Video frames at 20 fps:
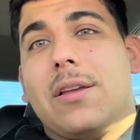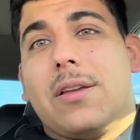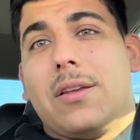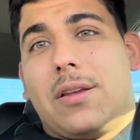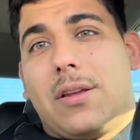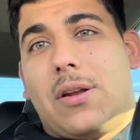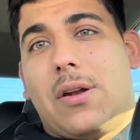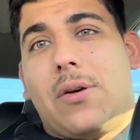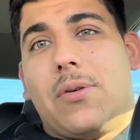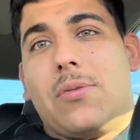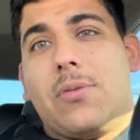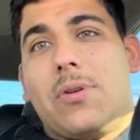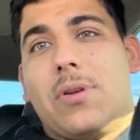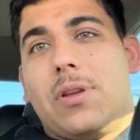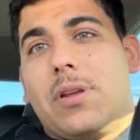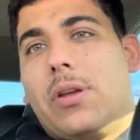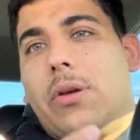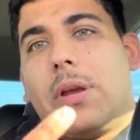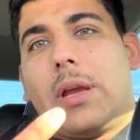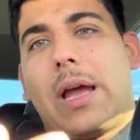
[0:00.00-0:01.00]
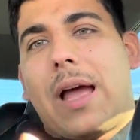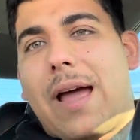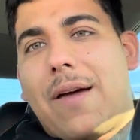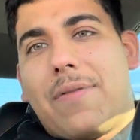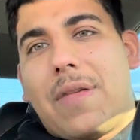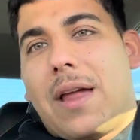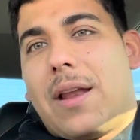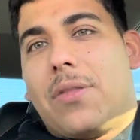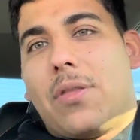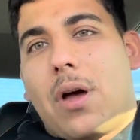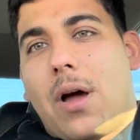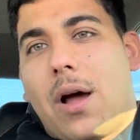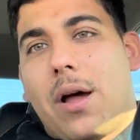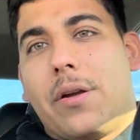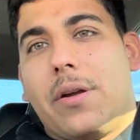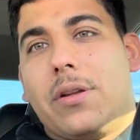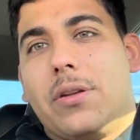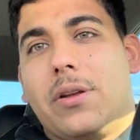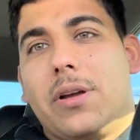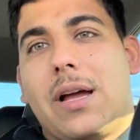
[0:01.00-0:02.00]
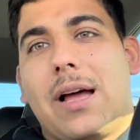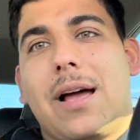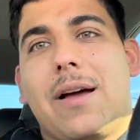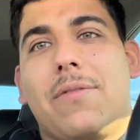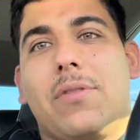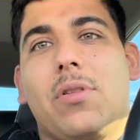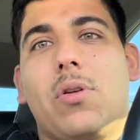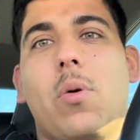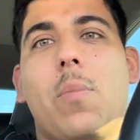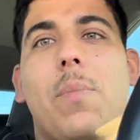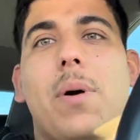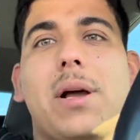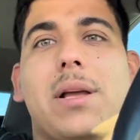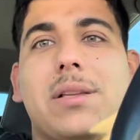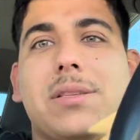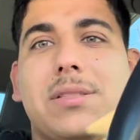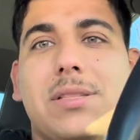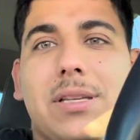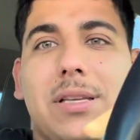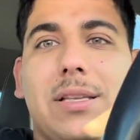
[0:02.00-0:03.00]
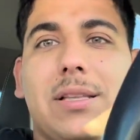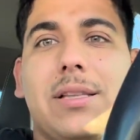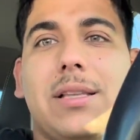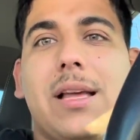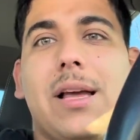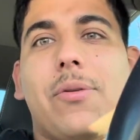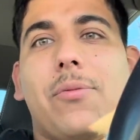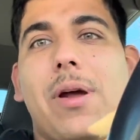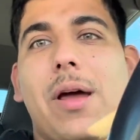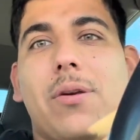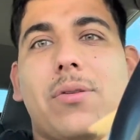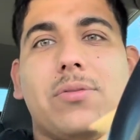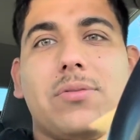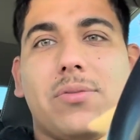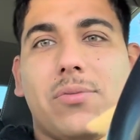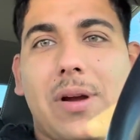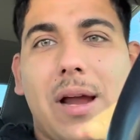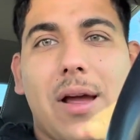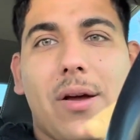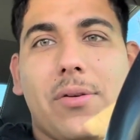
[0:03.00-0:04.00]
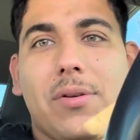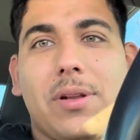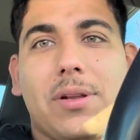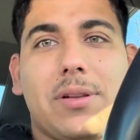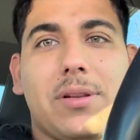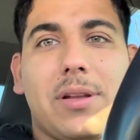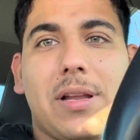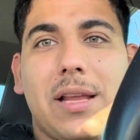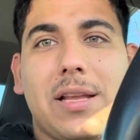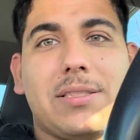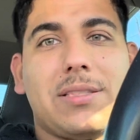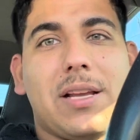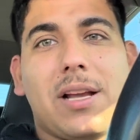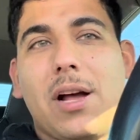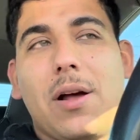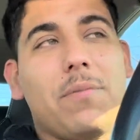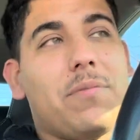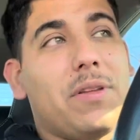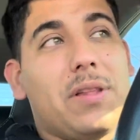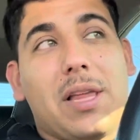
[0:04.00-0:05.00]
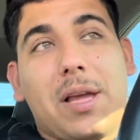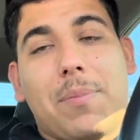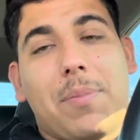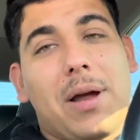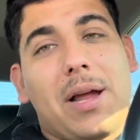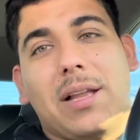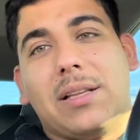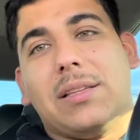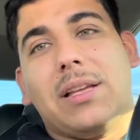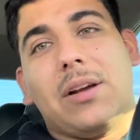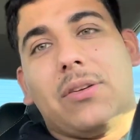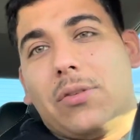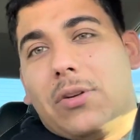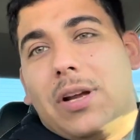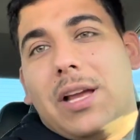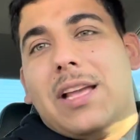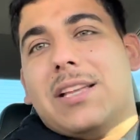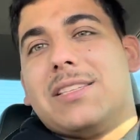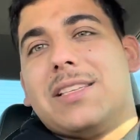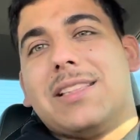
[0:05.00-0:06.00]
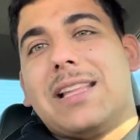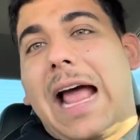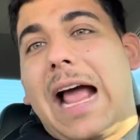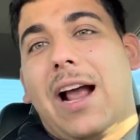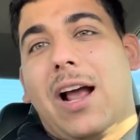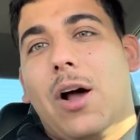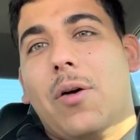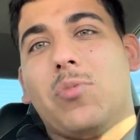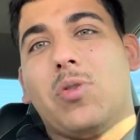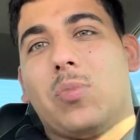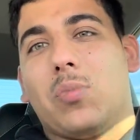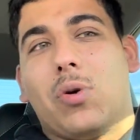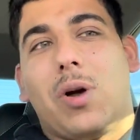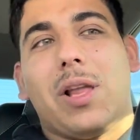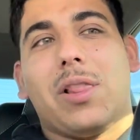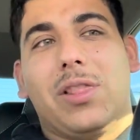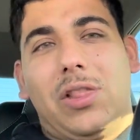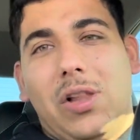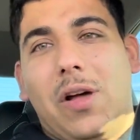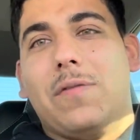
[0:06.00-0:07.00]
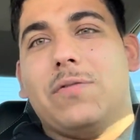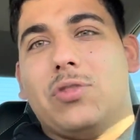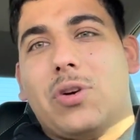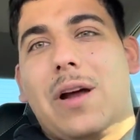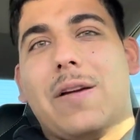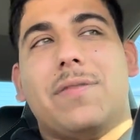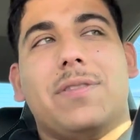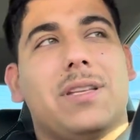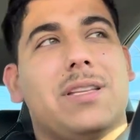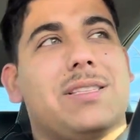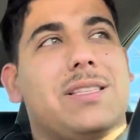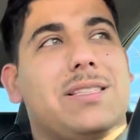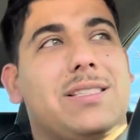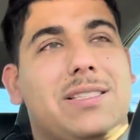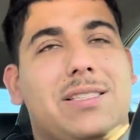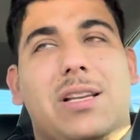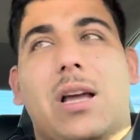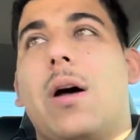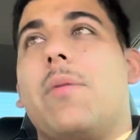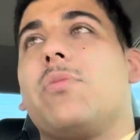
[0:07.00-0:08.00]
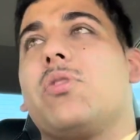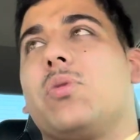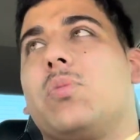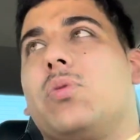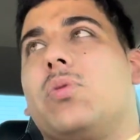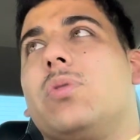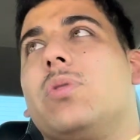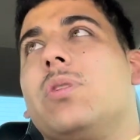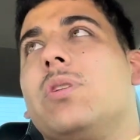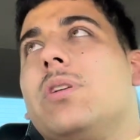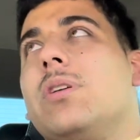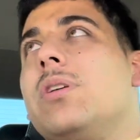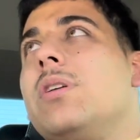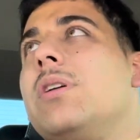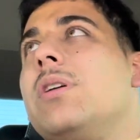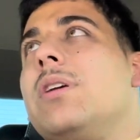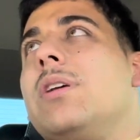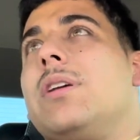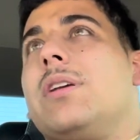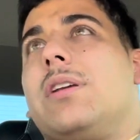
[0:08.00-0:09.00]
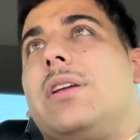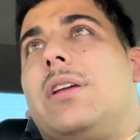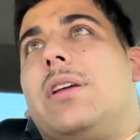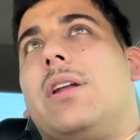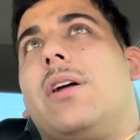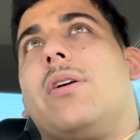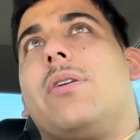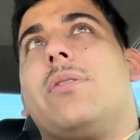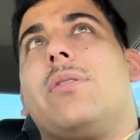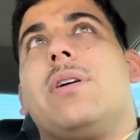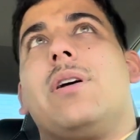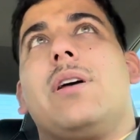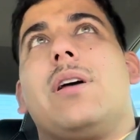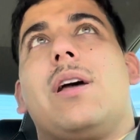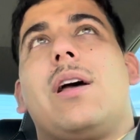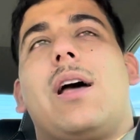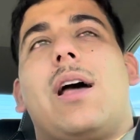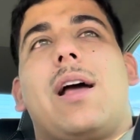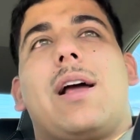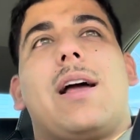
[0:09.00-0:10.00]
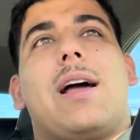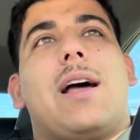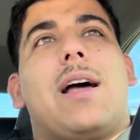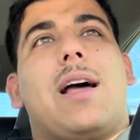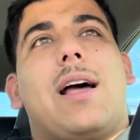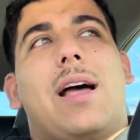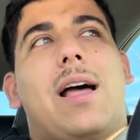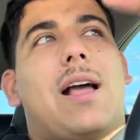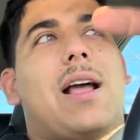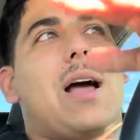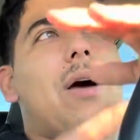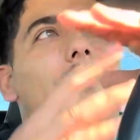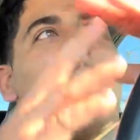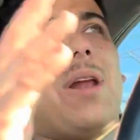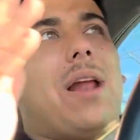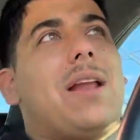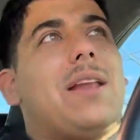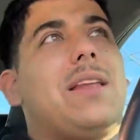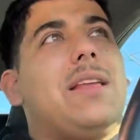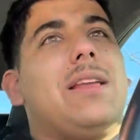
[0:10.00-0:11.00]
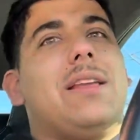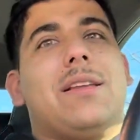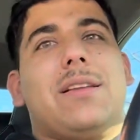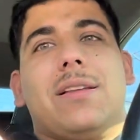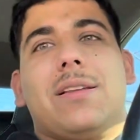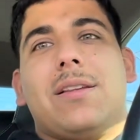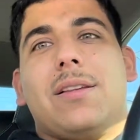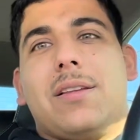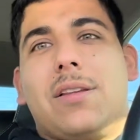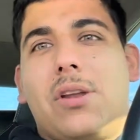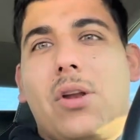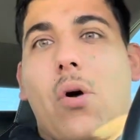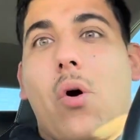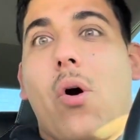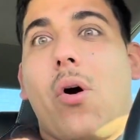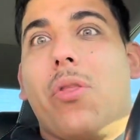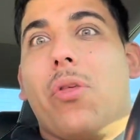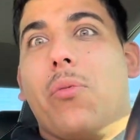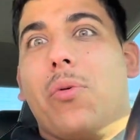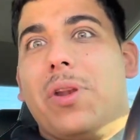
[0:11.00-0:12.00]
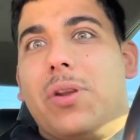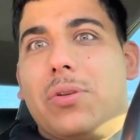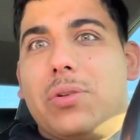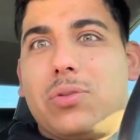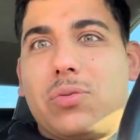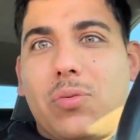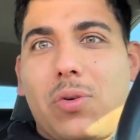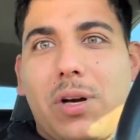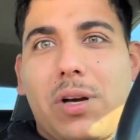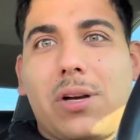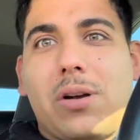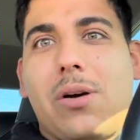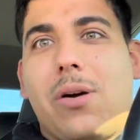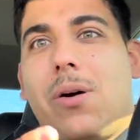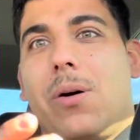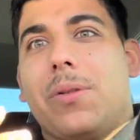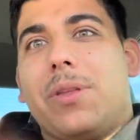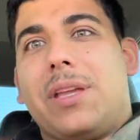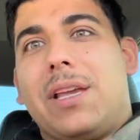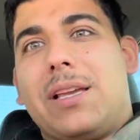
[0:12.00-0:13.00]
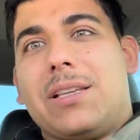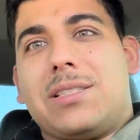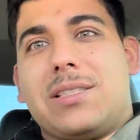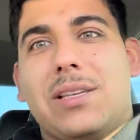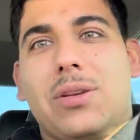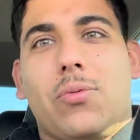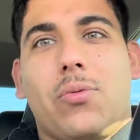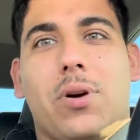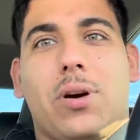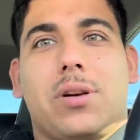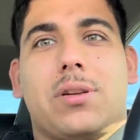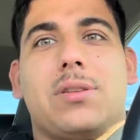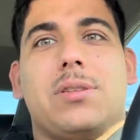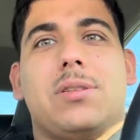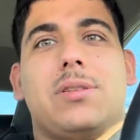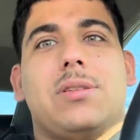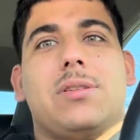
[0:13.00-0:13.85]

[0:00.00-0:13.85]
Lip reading: You know, you ain't gonna have that in the Honda. You're gonna have a little bucket seat that rattles around and isn't comfy. Like my Integra isn't that comfortable. I love driving this. This is comfortable. You know, I got what I need. You know, all the windows work, all the AC works.